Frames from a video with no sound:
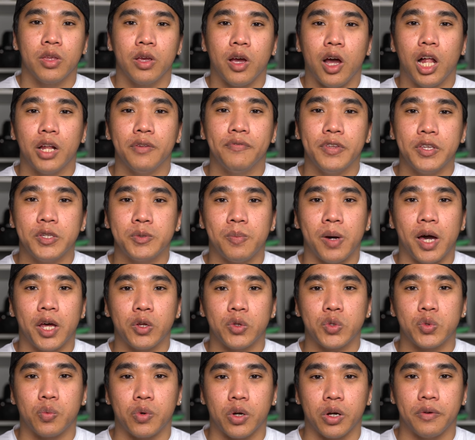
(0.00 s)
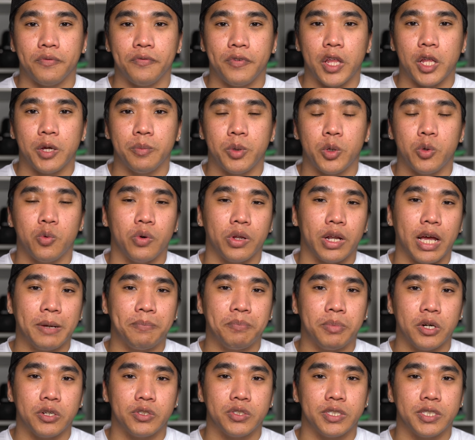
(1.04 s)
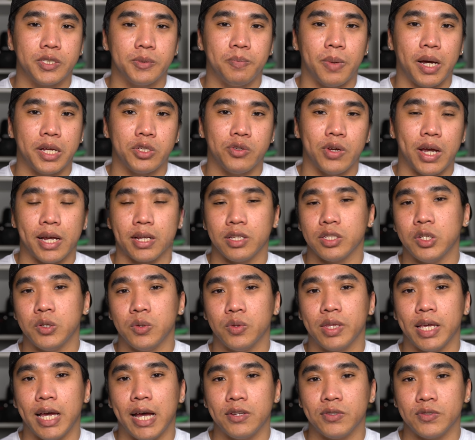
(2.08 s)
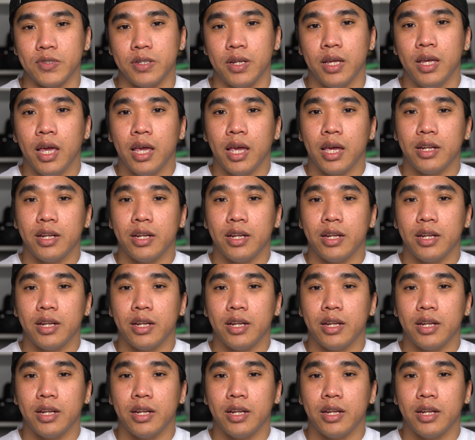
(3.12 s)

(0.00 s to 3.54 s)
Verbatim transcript: All of these models were available when I purchased my Dragon 2000,